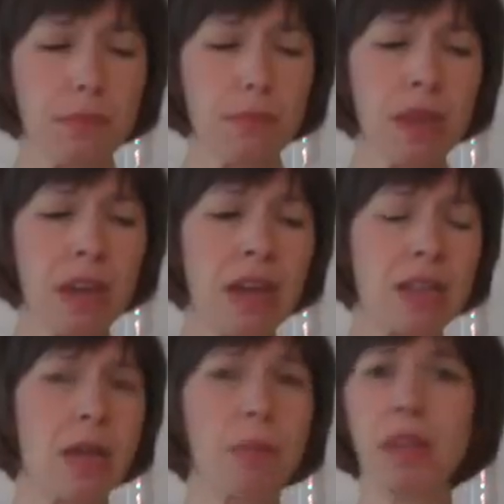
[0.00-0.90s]

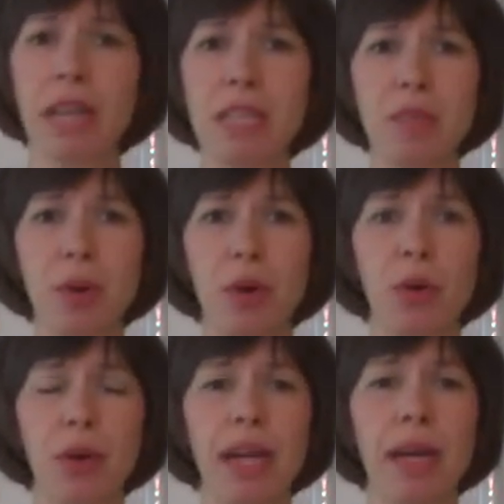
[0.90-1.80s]
and cleanse
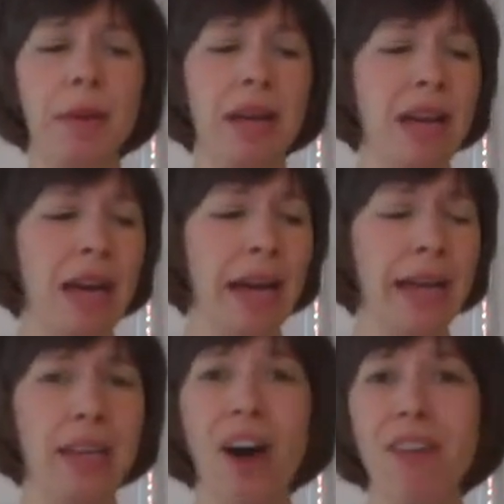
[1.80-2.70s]
program,
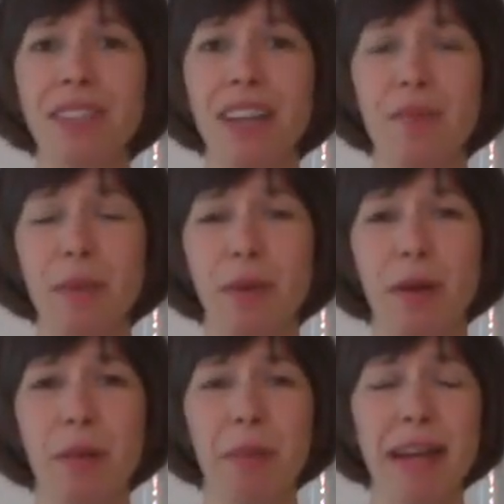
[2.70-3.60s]
and often I have people
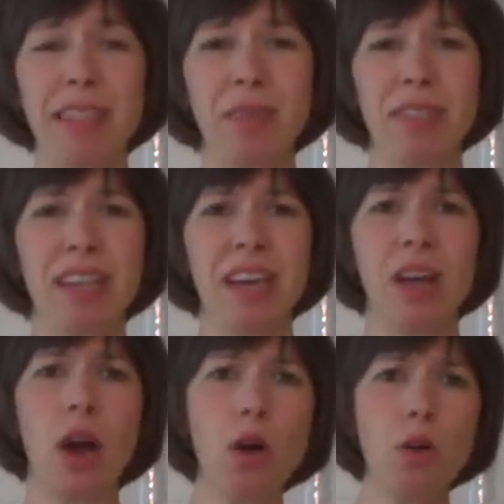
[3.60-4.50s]
coming back to me
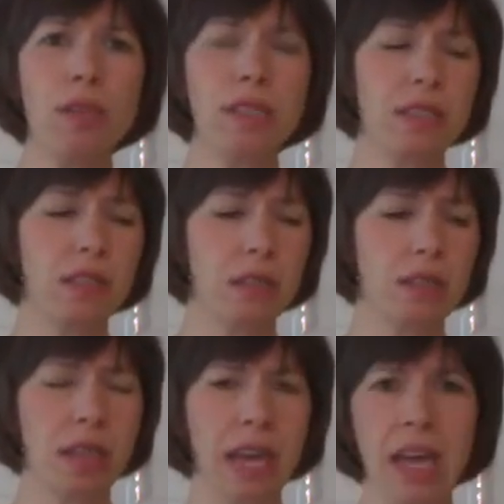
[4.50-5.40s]
saying, oh, this
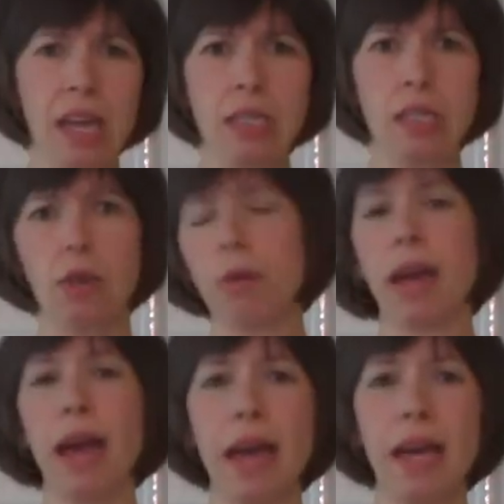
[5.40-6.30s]
can, is it
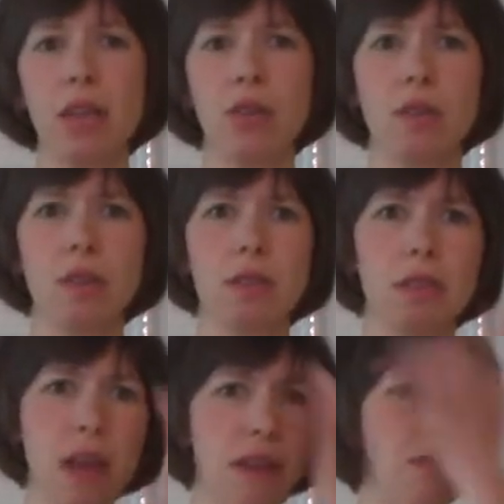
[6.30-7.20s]
okay? There's this
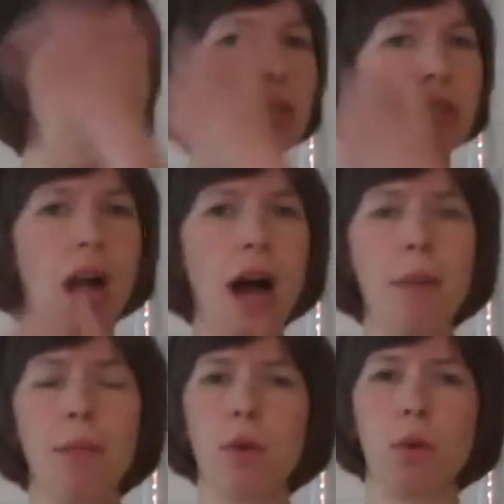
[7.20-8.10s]
stuff on
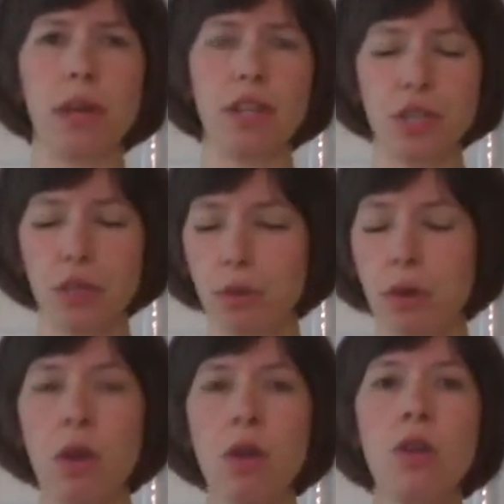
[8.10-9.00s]
top, what do I do?
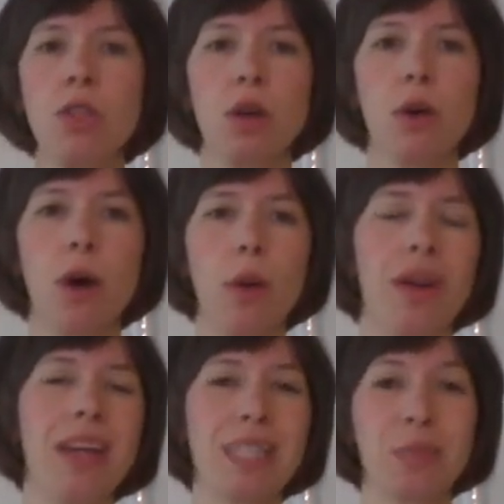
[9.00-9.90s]
So I
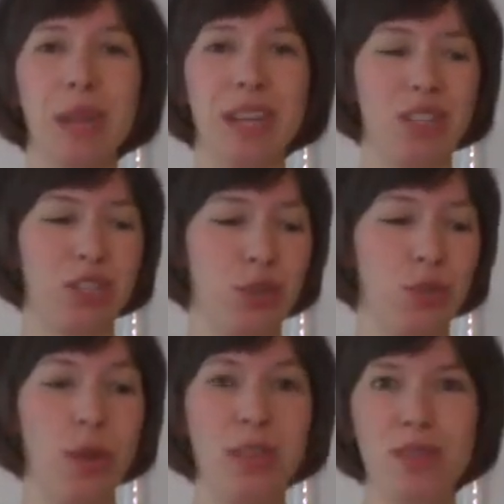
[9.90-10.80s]
want to explain it to you
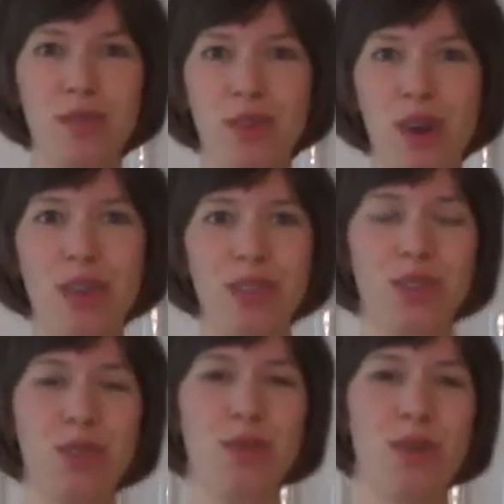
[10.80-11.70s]
once and for all so
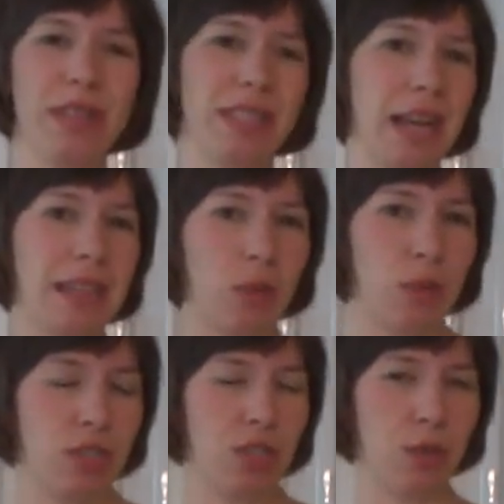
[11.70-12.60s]
you know exactly
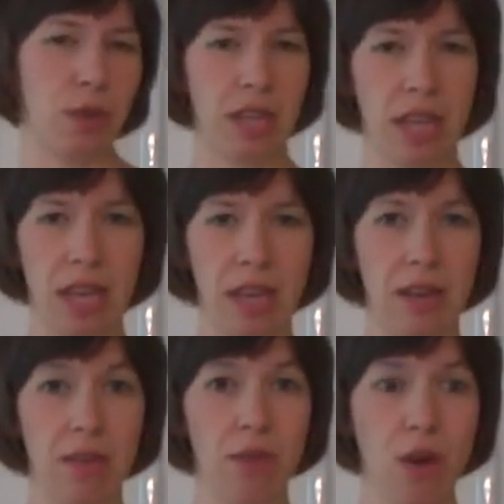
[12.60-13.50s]
what to do with a can
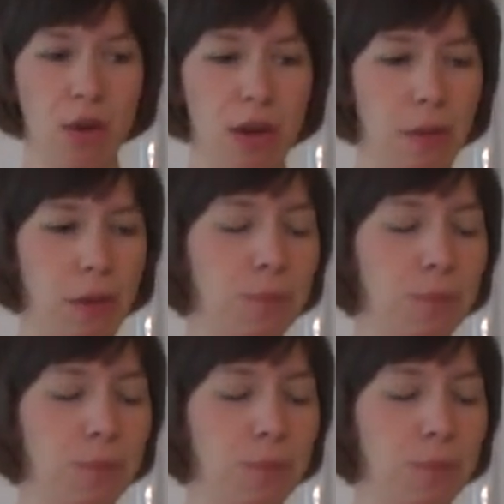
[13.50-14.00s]
of coconut milk.